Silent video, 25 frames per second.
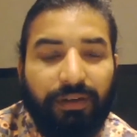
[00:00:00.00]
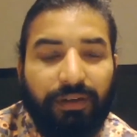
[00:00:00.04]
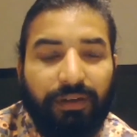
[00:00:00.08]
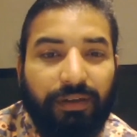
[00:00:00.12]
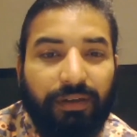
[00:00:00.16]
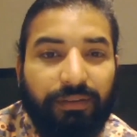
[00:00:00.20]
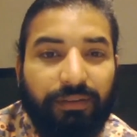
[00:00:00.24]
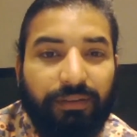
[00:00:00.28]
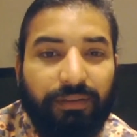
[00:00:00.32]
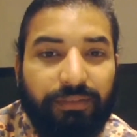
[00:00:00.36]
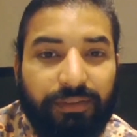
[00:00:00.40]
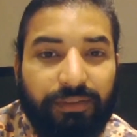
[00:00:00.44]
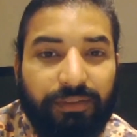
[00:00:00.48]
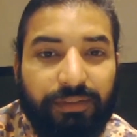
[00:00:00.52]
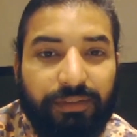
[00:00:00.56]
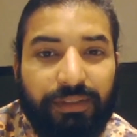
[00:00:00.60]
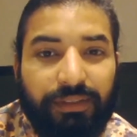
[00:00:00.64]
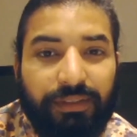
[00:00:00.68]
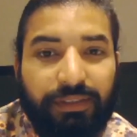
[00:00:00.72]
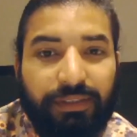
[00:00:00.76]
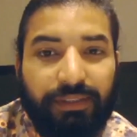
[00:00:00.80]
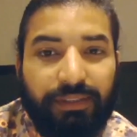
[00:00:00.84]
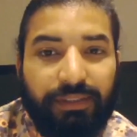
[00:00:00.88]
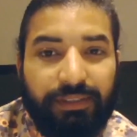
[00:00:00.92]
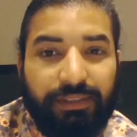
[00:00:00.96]
on
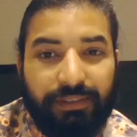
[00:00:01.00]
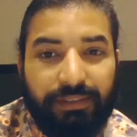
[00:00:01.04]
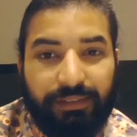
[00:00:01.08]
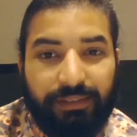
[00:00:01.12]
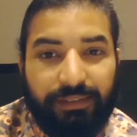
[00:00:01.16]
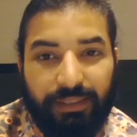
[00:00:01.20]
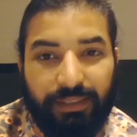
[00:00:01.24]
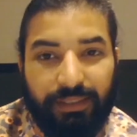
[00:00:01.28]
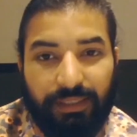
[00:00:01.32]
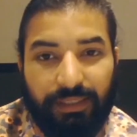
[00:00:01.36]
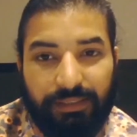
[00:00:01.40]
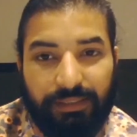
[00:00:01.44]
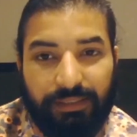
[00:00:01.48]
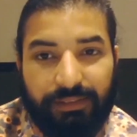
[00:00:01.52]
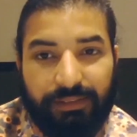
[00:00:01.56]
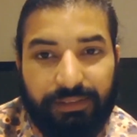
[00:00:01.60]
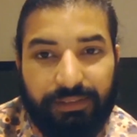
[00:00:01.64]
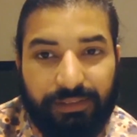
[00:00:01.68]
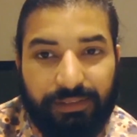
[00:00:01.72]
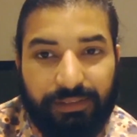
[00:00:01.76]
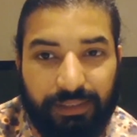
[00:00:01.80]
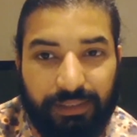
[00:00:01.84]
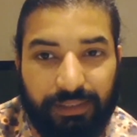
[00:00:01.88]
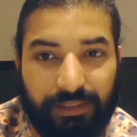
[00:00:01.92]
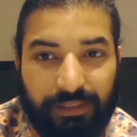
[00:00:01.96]

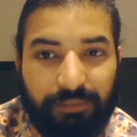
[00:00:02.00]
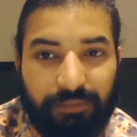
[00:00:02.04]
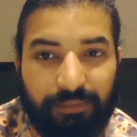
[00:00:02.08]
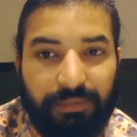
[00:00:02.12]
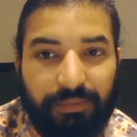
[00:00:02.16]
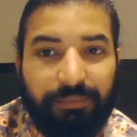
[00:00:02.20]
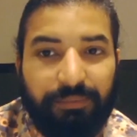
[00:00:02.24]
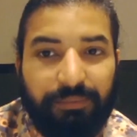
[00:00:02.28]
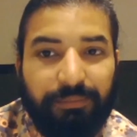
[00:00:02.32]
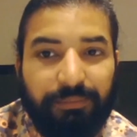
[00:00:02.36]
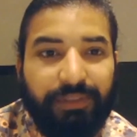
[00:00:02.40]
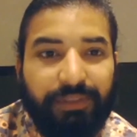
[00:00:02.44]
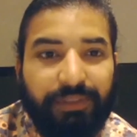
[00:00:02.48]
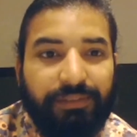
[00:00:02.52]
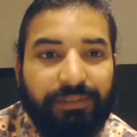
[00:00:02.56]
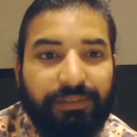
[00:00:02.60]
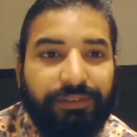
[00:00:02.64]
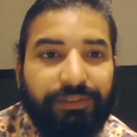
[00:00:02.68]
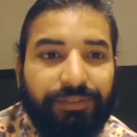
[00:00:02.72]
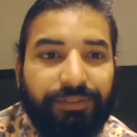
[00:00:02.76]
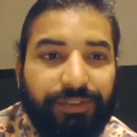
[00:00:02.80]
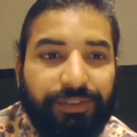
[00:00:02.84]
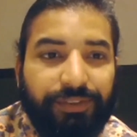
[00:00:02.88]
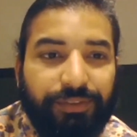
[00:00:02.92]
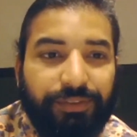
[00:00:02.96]
Decentralization and Development
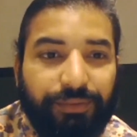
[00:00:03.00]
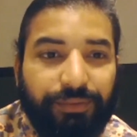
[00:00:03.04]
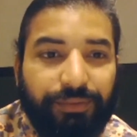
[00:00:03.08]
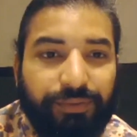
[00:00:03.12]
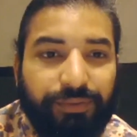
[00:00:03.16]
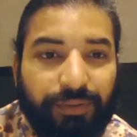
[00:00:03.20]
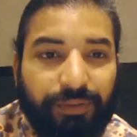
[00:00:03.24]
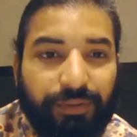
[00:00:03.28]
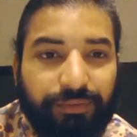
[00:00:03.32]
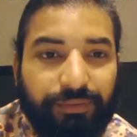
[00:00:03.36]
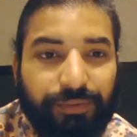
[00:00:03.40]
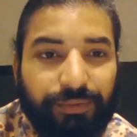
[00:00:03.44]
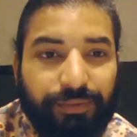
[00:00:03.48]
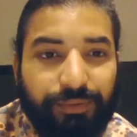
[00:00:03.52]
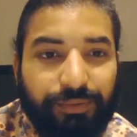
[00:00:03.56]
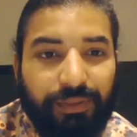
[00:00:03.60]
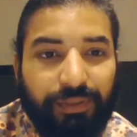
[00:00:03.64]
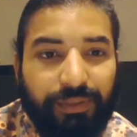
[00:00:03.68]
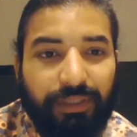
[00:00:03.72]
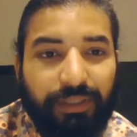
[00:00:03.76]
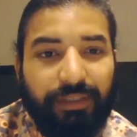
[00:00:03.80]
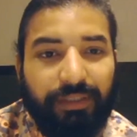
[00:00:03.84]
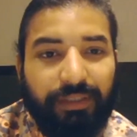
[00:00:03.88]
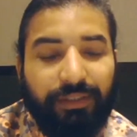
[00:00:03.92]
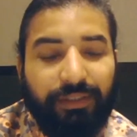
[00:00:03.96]
Institute of
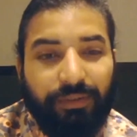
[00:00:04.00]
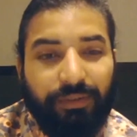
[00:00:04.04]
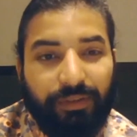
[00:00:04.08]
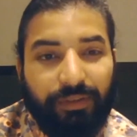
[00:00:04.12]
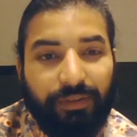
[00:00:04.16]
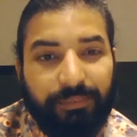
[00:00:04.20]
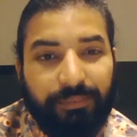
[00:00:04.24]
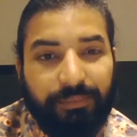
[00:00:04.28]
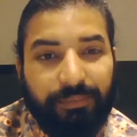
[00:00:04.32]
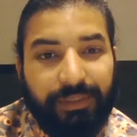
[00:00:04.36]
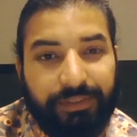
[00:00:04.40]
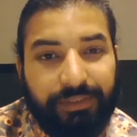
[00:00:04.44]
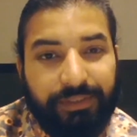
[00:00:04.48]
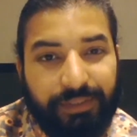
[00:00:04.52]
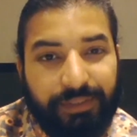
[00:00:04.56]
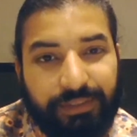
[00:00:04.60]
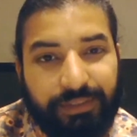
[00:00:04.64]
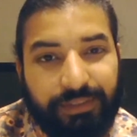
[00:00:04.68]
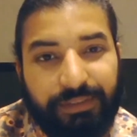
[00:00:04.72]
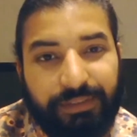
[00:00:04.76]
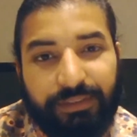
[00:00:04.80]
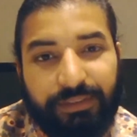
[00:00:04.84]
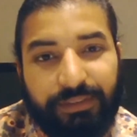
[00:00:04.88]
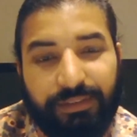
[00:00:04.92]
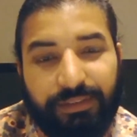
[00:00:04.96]
Social and Economic
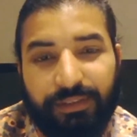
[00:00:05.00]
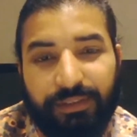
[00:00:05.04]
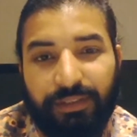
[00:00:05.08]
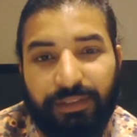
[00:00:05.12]
Change,